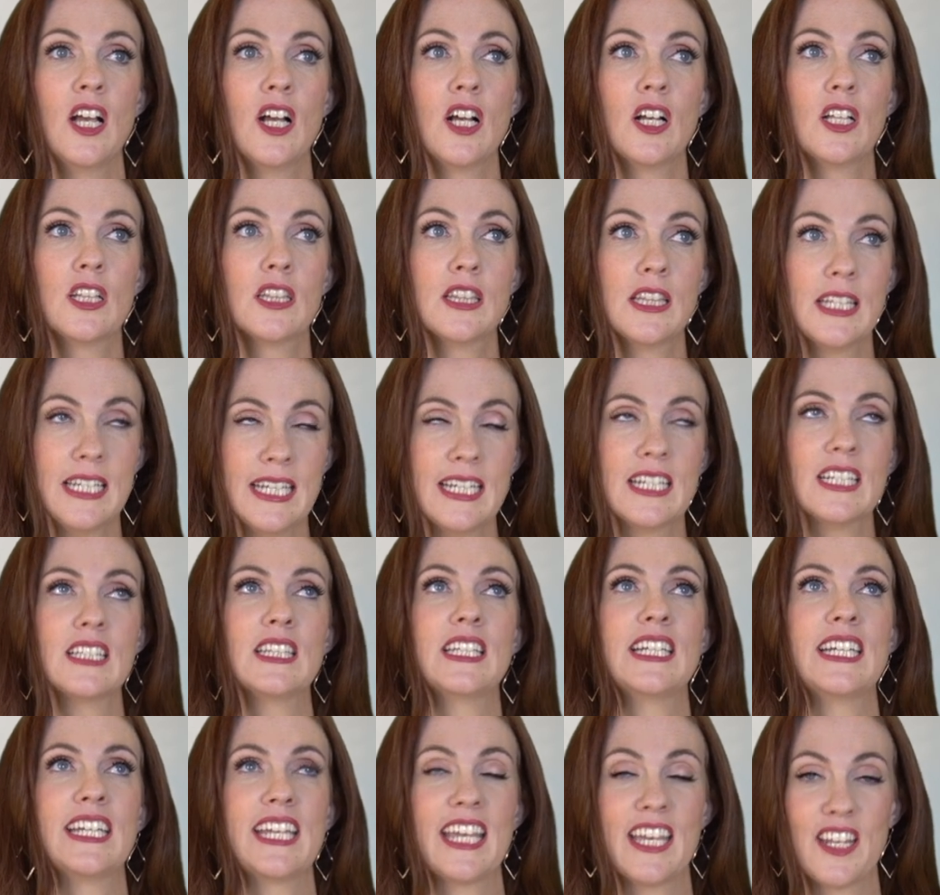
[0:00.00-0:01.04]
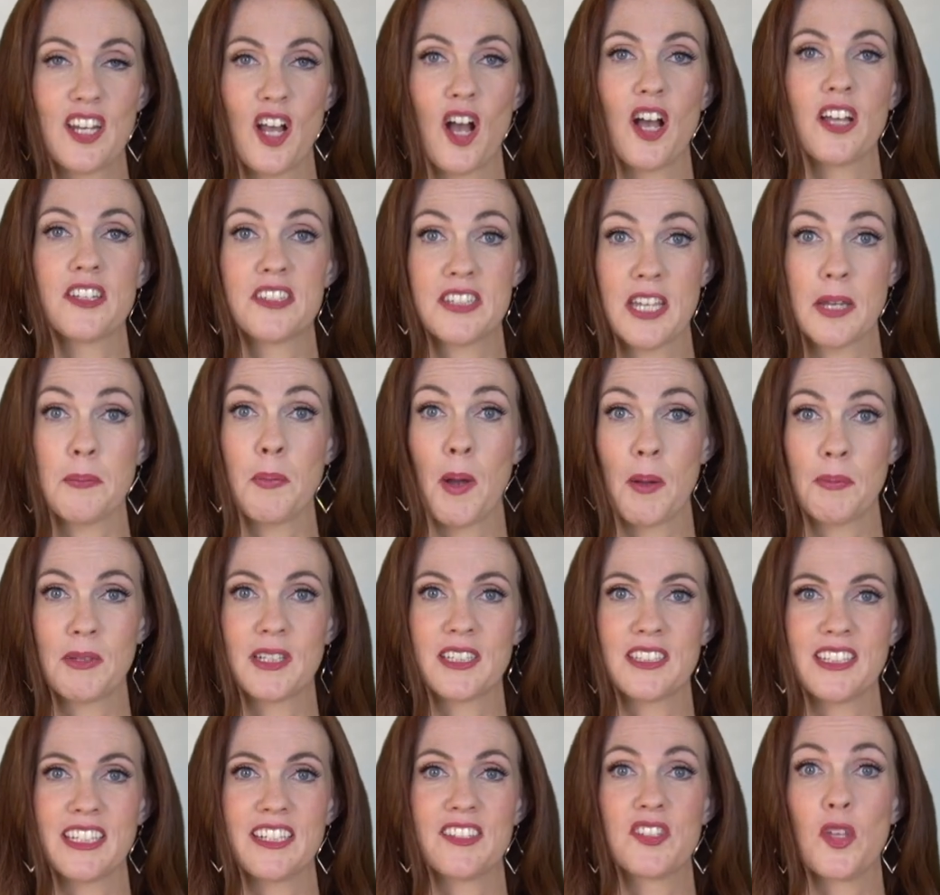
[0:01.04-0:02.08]
legally cannot say
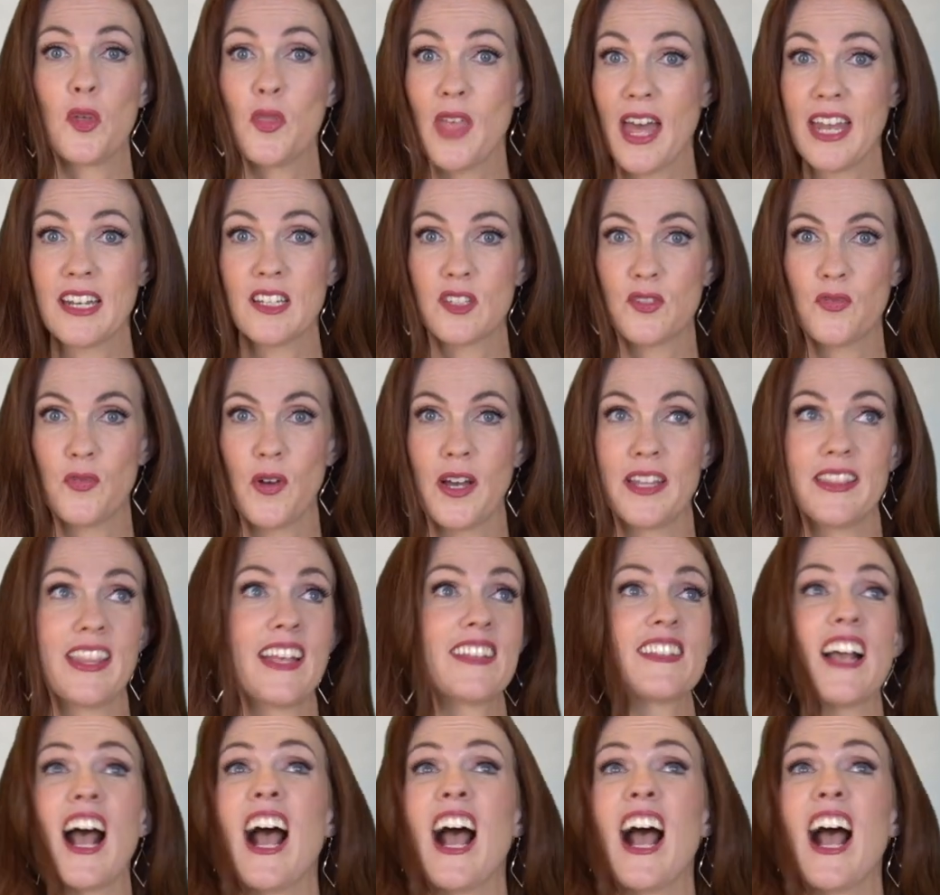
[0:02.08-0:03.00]
publicly. So that is fun.